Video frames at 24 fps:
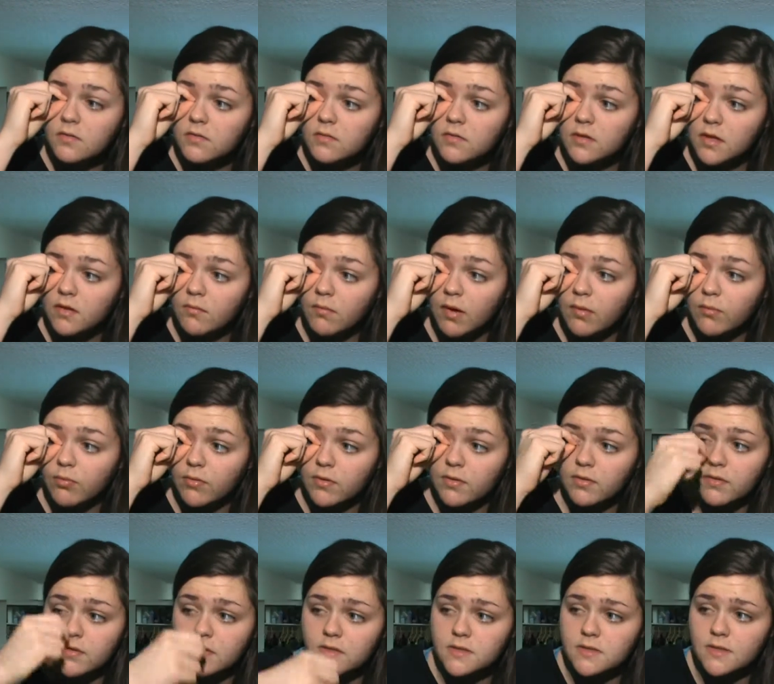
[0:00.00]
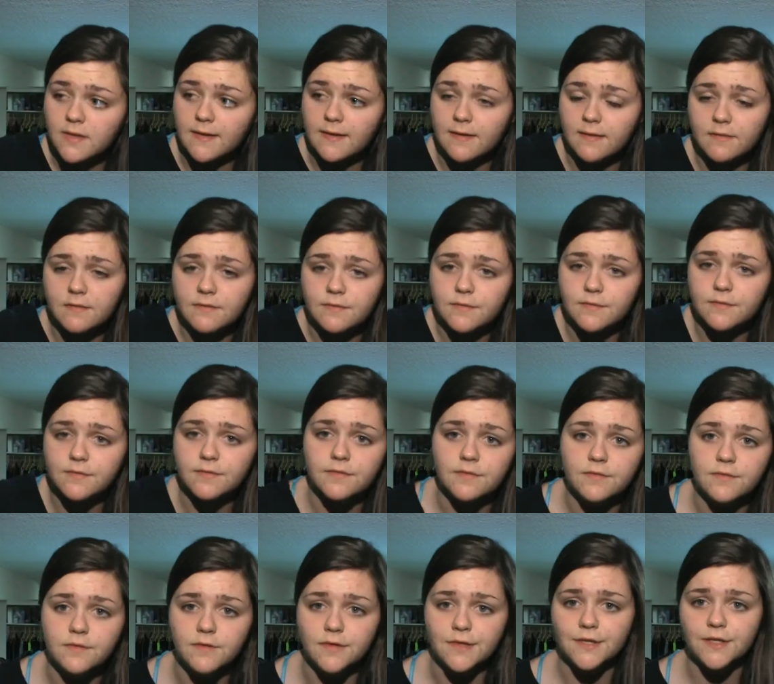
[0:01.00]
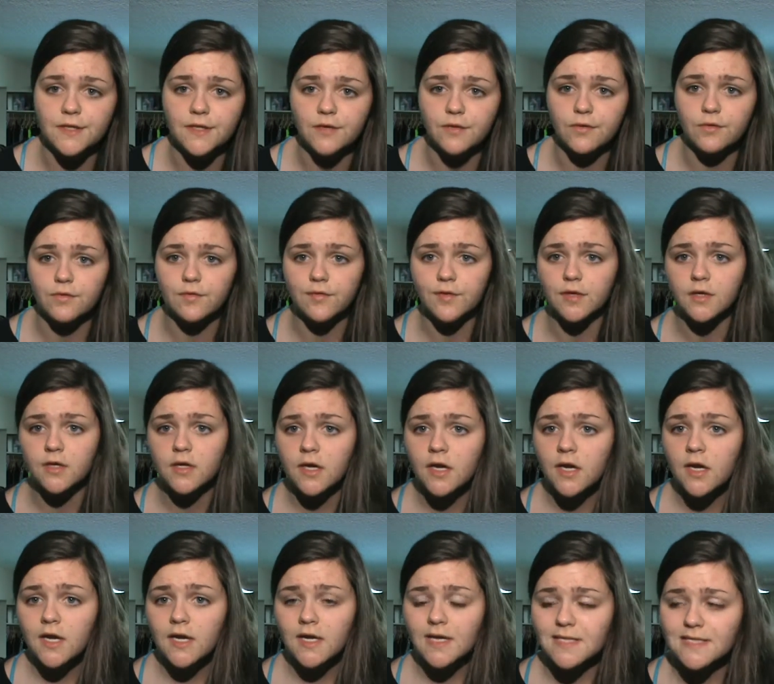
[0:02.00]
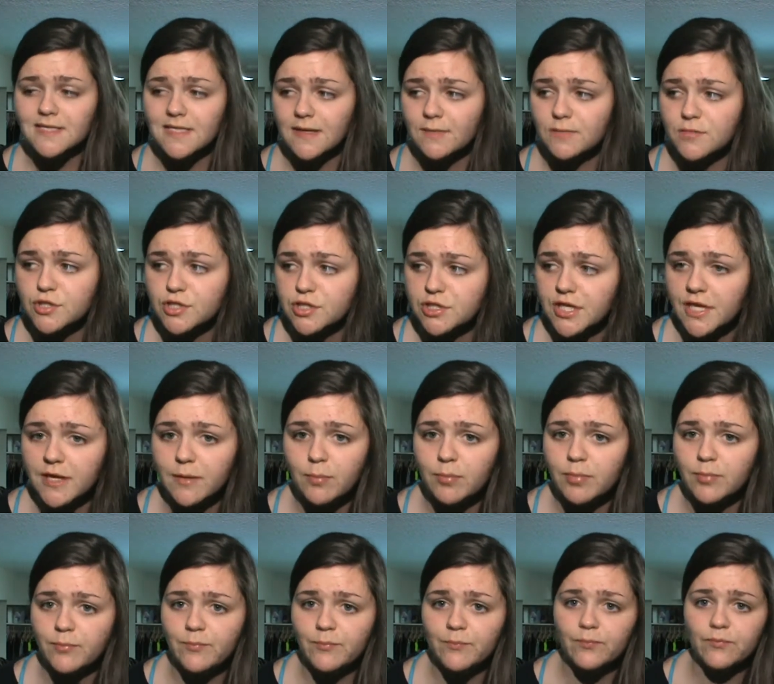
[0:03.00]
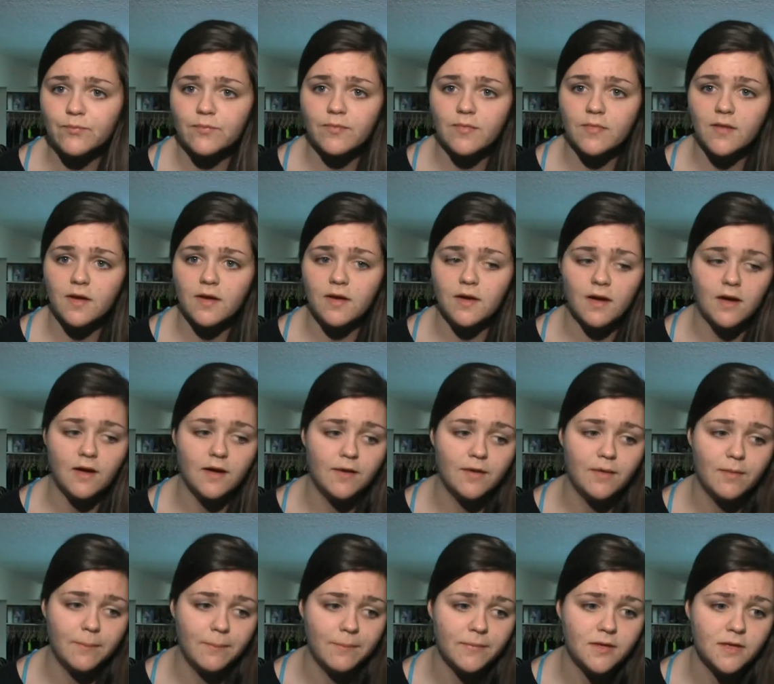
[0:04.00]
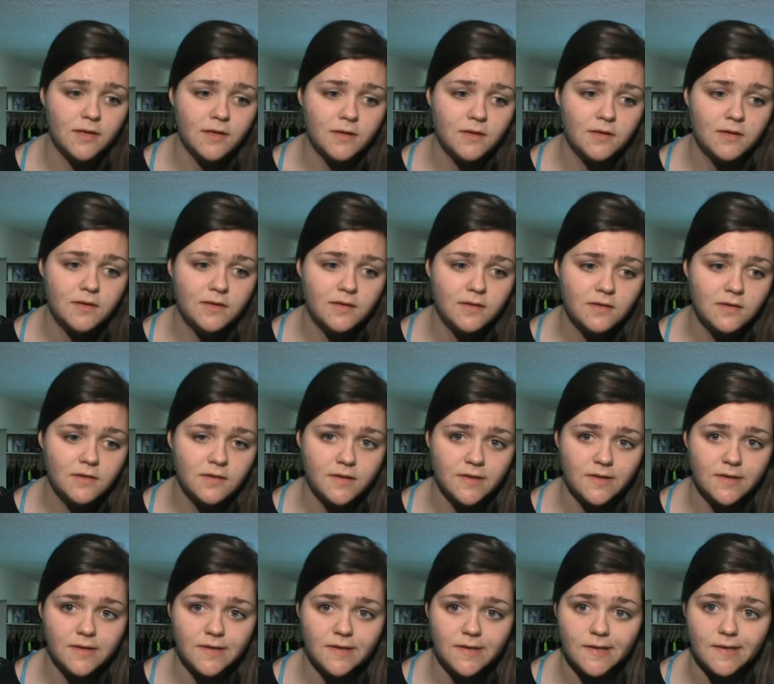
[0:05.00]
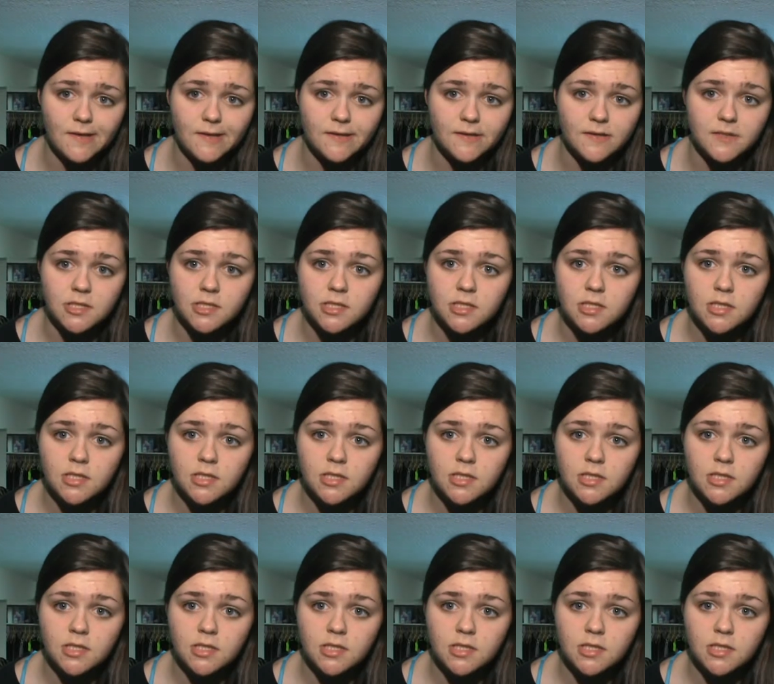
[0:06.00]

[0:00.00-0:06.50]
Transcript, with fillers: that my brother is, like, leaning over, his name's Champ. Um, yeah.